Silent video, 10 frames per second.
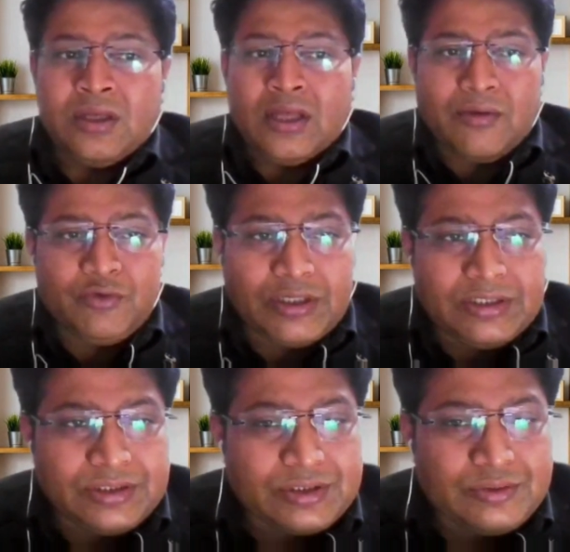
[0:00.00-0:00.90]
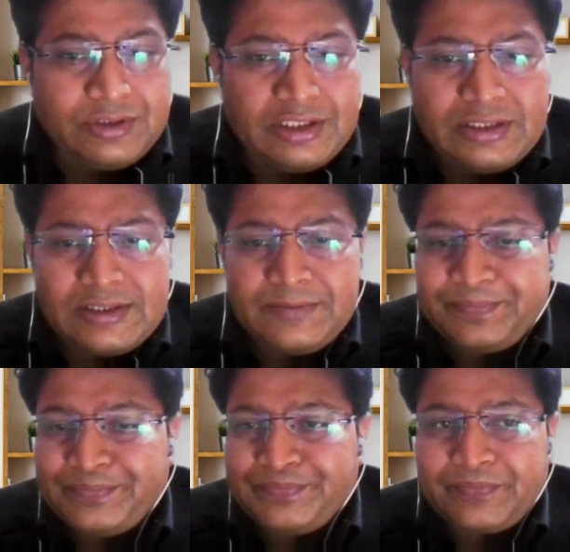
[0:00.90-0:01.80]
have you understood this
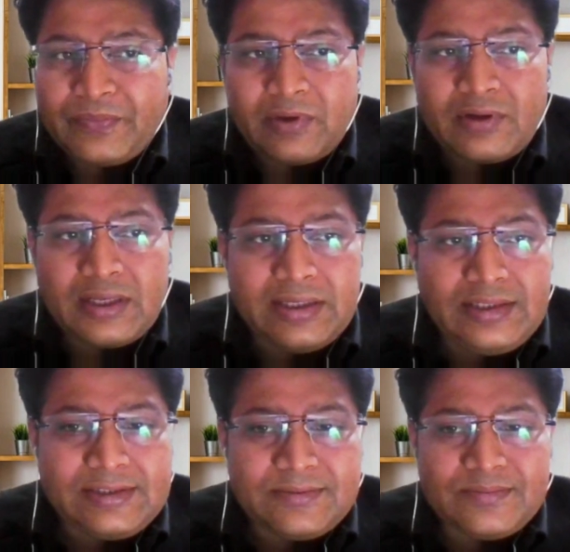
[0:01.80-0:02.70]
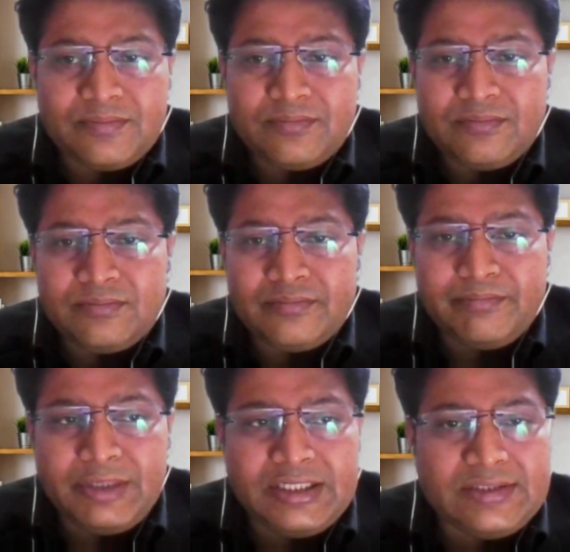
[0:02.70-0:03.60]
guys
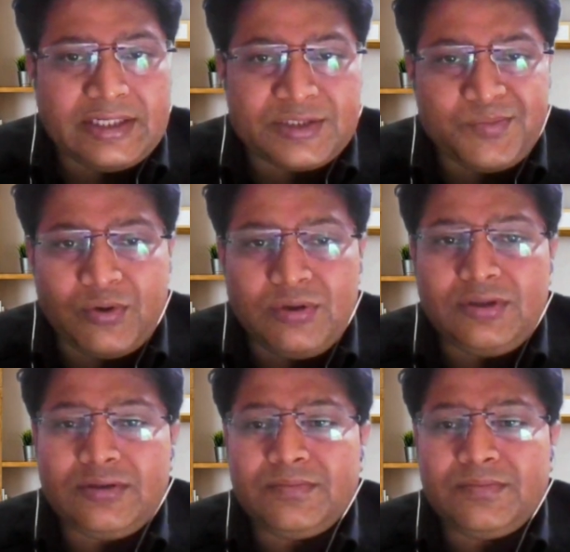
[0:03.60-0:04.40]
please respond